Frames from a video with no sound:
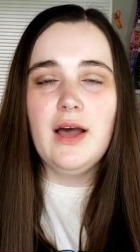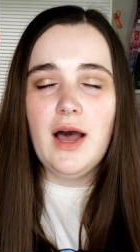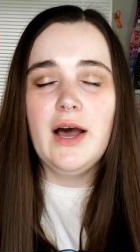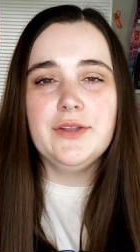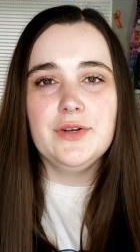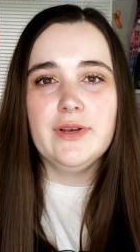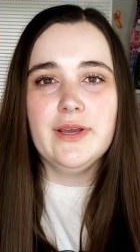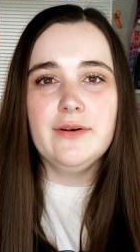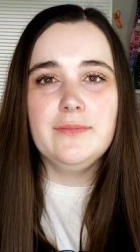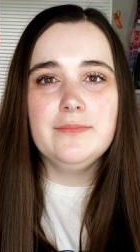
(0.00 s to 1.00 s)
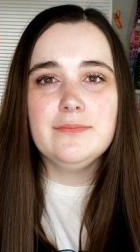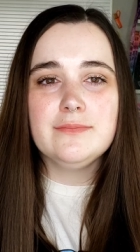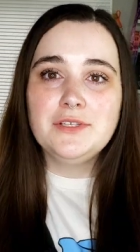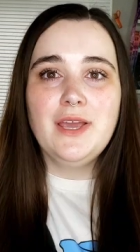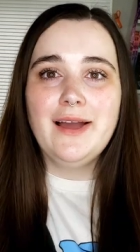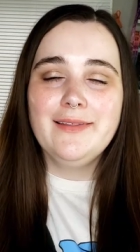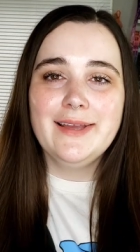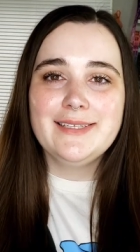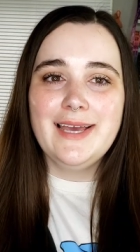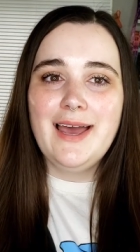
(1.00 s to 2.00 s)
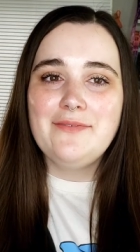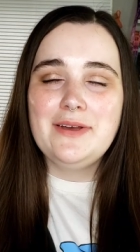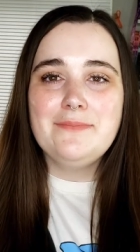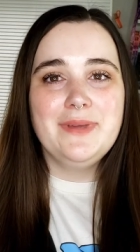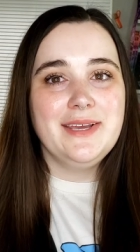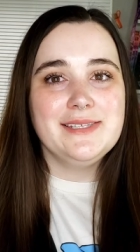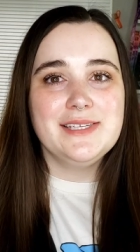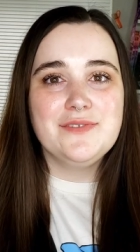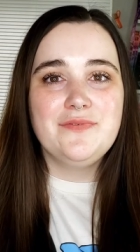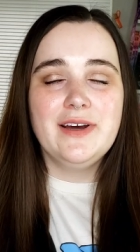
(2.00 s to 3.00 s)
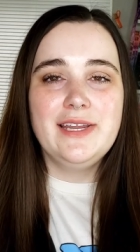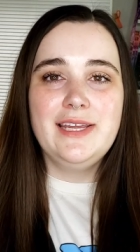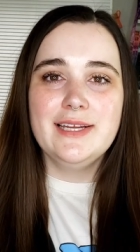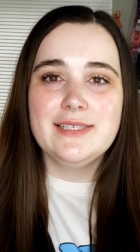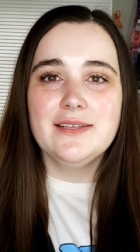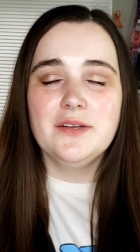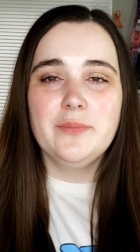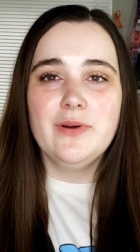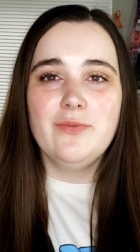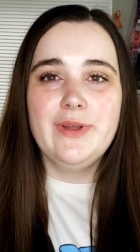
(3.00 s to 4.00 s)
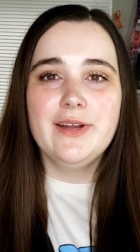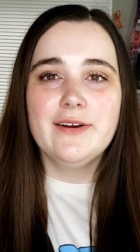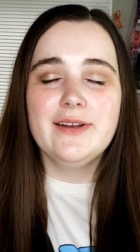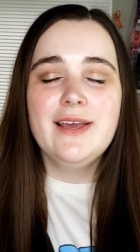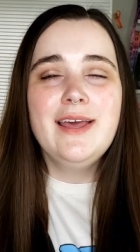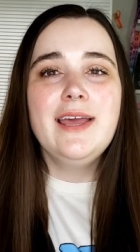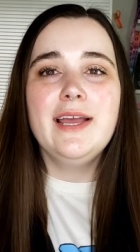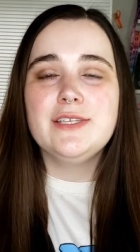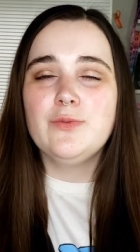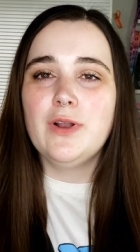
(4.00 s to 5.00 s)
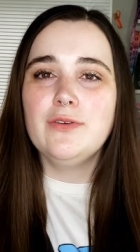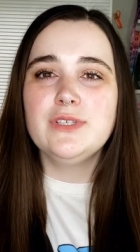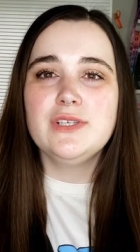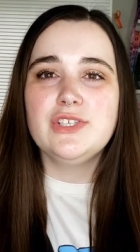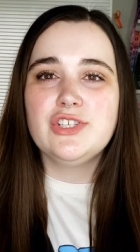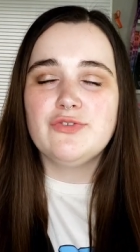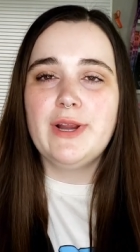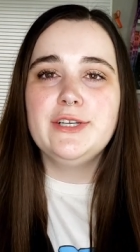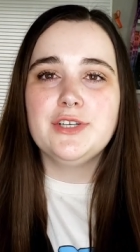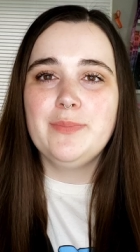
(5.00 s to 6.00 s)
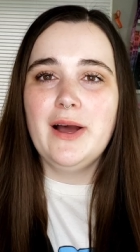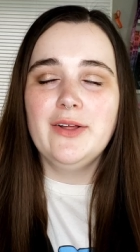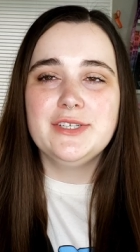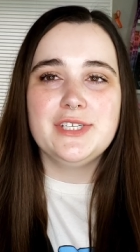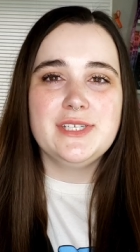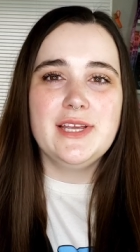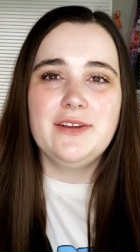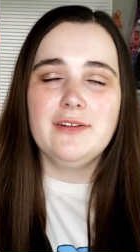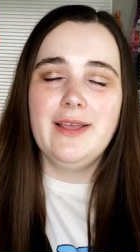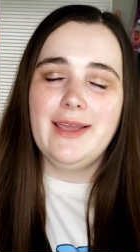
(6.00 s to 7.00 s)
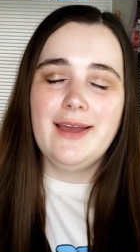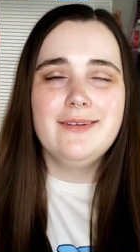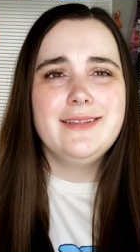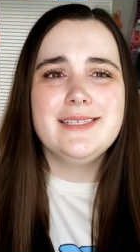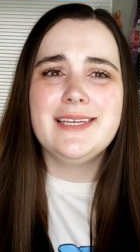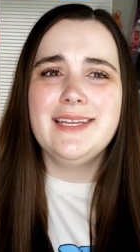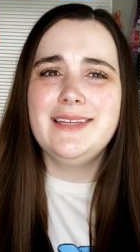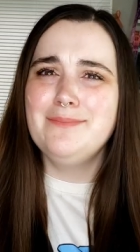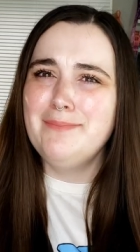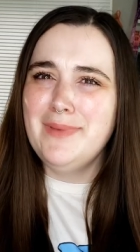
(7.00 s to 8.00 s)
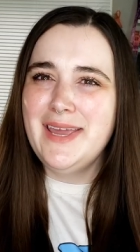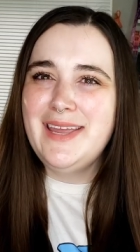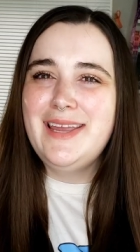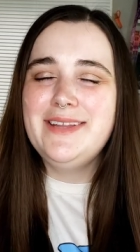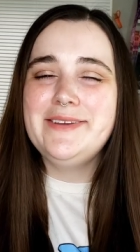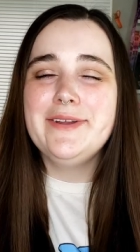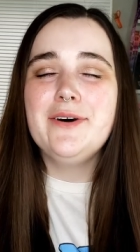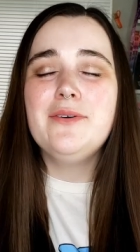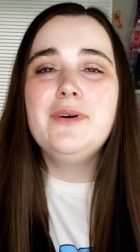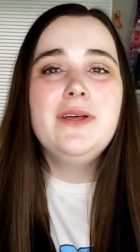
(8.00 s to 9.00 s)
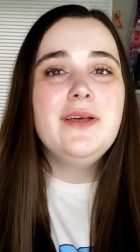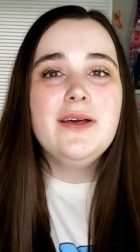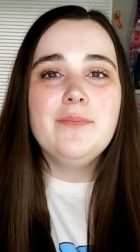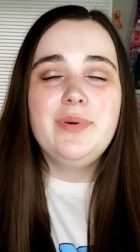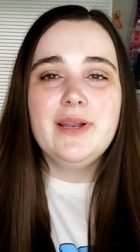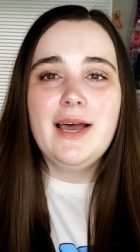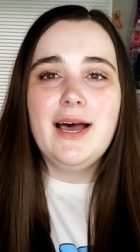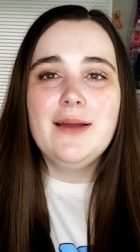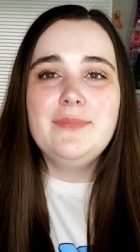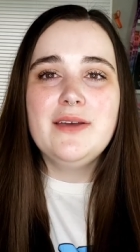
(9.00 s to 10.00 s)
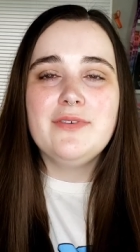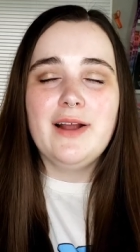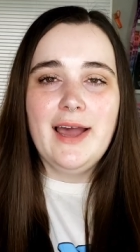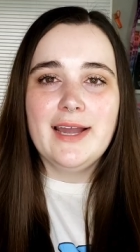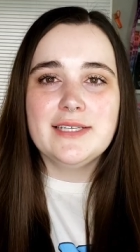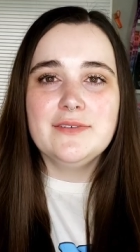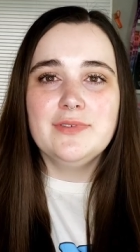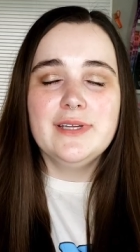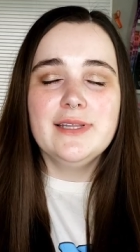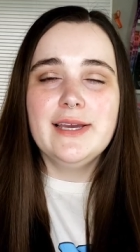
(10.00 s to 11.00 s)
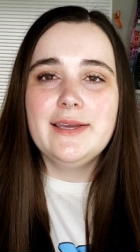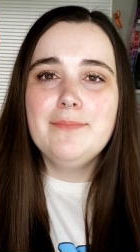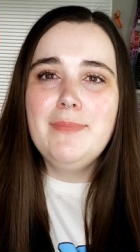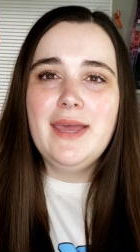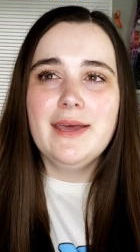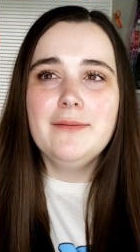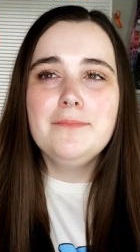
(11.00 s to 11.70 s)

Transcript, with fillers: on your nail. So yeah, I like to have it because it's funny, it's a little bit weird. It's one of those stranger polishes that you're like, how did this get made, you know? But I'm never actively like, man,